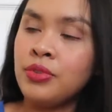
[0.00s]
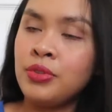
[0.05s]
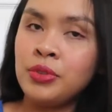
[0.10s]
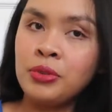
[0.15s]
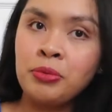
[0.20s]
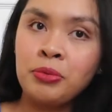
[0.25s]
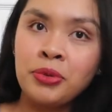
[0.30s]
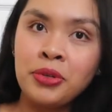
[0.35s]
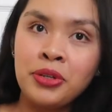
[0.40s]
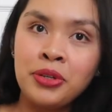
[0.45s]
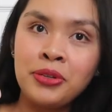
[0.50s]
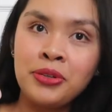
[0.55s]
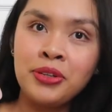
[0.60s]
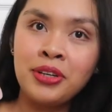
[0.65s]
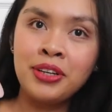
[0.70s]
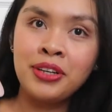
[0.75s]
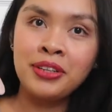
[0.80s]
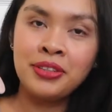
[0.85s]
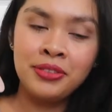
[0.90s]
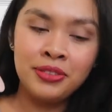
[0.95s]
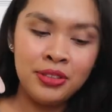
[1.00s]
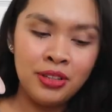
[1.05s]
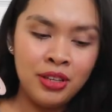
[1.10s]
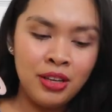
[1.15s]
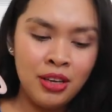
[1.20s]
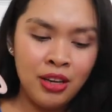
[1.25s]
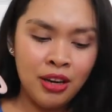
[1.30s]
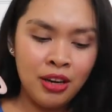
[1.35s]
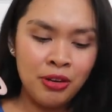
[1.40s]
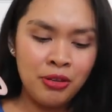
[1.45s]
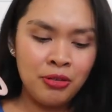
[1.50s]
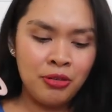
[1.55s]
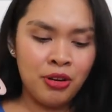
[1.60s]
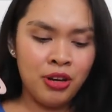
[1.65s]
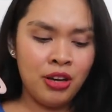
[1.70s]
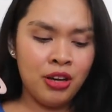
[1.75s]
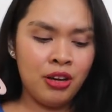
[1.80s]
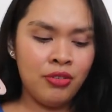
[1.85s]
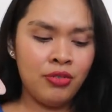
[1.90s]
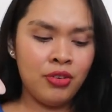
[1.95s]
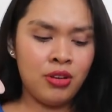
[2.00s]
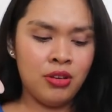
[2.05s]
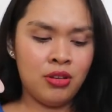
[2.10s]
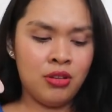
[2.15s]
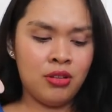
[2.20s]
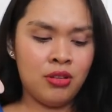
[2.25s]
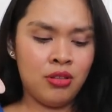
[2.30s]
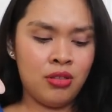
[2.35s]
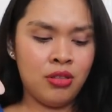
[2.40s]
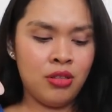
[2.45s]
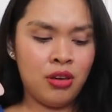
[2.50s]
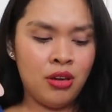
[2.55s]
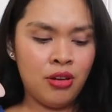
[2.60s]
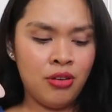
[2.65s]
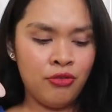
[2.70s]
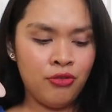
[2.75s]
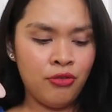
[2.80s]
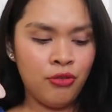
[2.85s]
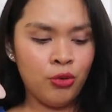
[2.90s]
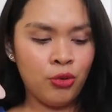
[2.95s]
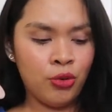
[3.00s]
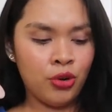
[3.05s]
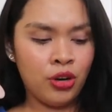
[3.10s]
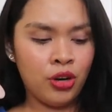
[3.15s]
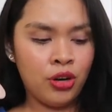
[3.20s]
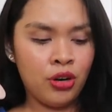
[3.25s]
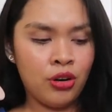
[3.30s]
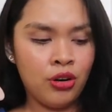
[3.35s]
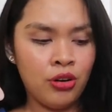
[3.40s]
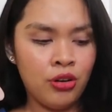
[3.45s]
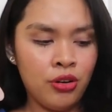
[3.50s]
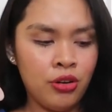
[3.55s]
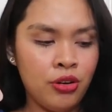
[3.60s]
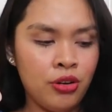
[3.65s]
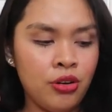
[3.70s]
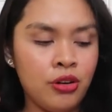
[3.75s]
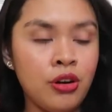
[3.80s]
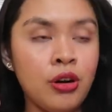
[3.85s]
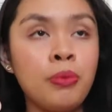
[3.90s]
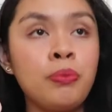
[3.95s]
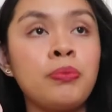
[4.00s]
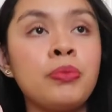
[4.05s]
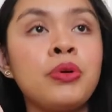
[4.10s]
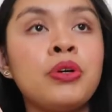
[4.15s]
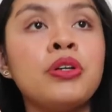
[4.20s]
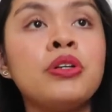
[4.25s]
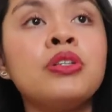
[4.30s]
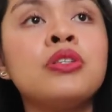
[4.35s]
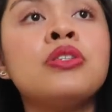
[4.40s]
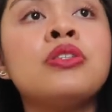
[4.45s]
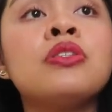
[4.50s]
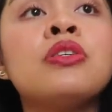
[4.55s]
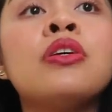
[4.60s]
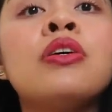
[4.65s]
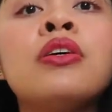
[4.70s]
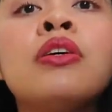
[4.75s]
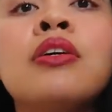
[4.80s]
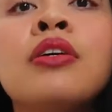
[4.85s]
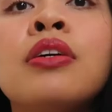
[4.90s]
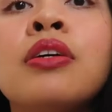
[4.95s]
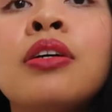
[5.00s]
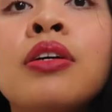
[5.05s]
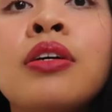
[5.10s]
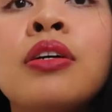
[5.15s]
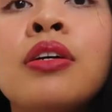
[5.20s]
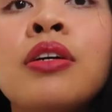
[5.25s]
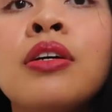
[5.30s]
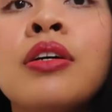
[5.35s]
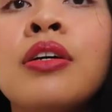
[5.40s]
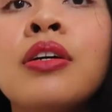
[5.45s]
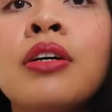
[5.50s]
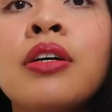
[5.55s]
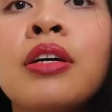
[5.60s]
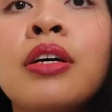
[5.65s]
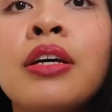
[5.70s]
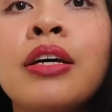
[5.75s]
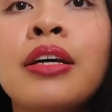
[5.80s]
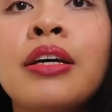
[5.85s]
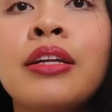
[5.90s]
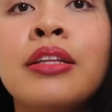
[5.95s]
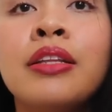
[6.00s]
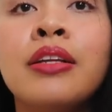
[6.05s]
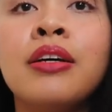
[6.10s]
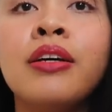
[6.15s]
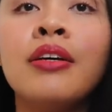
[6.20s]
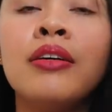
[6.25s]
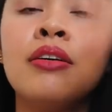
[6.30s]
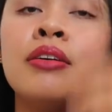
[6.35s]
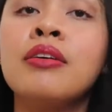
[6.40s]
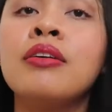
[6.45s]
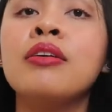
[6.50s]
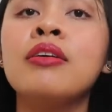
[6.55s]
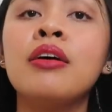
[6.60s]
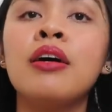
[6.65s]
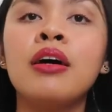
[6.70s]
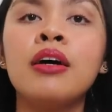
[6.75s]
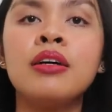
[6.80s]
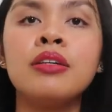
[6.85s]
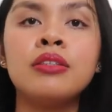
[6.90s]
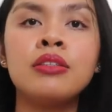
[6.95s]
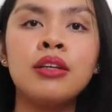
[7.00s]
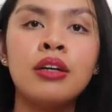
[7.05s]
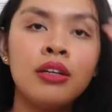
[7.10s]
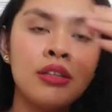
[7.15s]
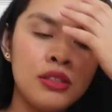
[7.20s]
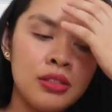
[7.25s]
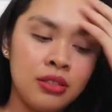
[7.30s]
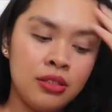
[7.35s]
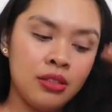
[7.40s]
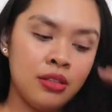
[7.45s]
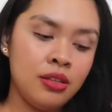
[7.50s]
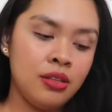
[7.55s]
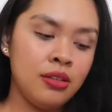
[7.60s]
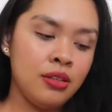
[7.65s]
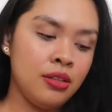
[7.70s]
Super cute, huh? I don't know. I have a thing for rompers and high socks.